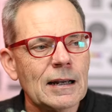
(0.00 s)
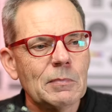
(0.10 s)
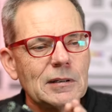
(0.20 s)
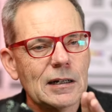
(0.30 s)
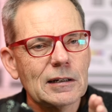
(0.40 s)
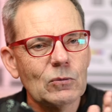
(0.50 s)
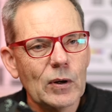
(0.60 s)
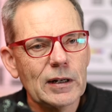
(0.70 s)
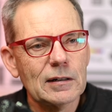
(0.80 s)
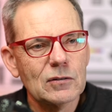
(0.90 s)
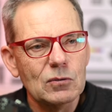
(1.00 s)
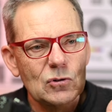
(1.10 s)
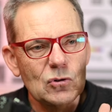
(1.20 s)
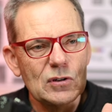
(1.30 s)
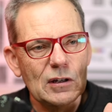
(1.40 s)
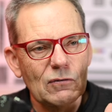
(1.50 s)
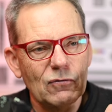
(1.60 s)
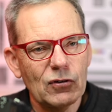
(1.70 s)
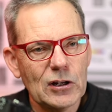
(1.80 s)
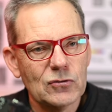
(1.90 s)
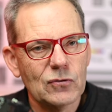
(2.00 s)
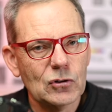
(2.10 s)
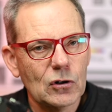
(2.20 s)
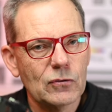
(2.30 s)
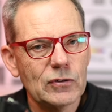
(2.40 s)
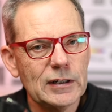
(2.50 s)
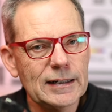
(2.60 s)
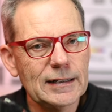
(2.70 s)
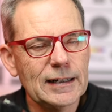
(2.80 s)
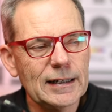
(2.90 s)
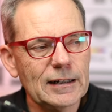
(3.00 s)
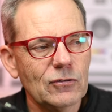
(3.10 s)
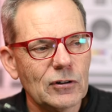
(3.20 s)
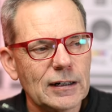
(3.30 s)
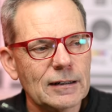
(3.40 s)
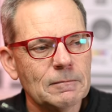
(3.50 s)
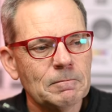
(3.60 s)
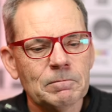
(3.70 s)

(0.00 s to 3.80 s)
particularly in weddings, I was using flash photography in the evening.